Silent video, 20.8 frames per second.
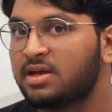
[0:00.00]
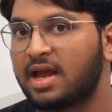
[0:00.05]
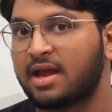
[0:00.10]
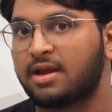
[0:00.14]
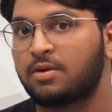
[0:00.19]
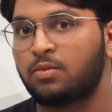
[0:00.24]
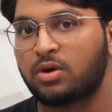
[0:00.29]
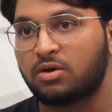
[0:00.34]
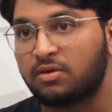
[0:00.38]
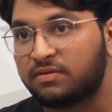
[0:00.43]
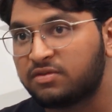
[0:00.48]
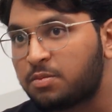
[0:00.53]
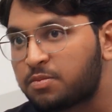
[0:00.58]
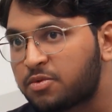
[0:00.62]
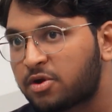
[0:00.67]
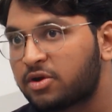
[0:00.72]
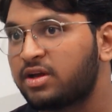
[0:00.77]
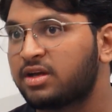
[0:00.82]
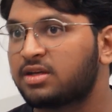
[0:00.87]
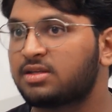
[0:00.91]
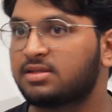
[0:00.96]
And one of the
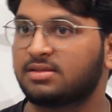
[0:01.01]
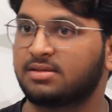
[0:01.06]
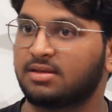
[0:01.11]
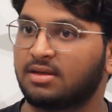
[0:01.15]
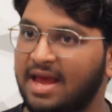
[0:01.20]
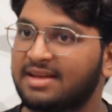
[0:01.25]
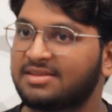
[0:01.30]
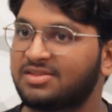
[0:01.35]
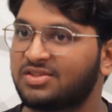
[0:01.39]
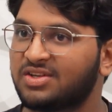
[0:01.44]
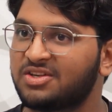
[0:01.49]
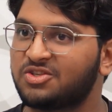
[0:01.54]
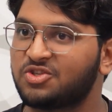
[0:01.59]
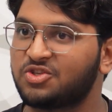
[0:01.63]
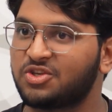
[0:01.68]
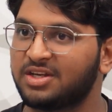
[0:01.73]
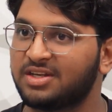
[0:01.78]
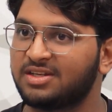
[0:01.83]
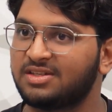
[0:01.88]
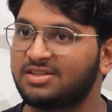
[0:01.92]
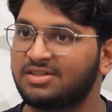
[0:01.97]
products as
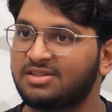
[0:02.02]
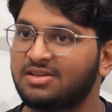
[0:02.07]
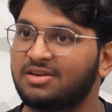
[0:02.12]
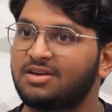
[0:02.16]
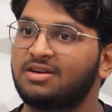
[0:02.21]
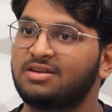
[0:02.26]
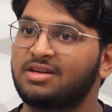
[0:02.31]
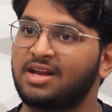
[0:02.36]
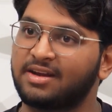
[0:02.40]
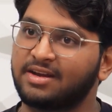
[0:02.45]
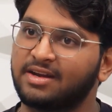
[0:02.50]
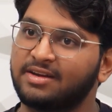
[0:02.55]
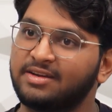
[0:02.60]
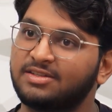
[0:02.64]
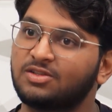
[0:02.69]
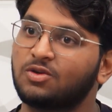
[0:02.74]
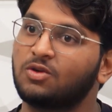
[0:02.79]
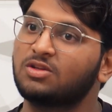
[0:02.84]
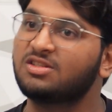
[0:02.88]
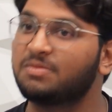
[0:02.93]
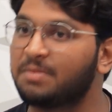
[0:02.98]
such is the Tata
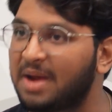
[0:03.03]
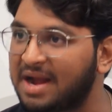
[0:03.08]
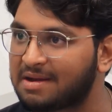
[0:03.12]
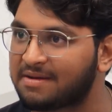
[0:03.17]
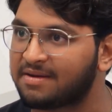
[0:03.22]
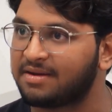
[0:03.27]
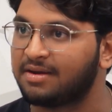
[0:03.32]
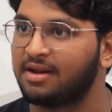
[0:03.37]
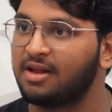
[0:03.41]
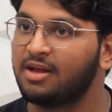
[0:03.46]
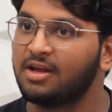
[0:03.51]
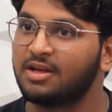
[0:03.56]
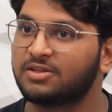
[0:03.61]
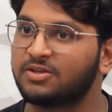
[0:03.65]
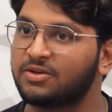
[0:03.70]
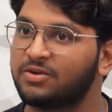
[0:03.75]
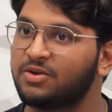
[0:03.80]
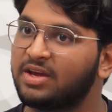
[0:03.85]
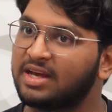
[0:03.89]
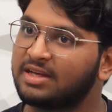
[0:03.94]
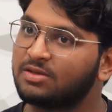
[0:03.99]
Tiscon's Mandrel.
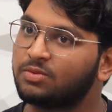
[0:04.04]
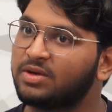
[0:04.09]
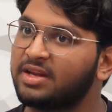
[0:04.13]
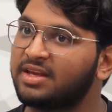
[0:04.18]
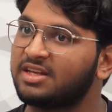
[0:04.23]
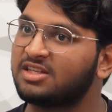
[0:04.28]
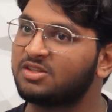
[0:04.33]
So do you guys want to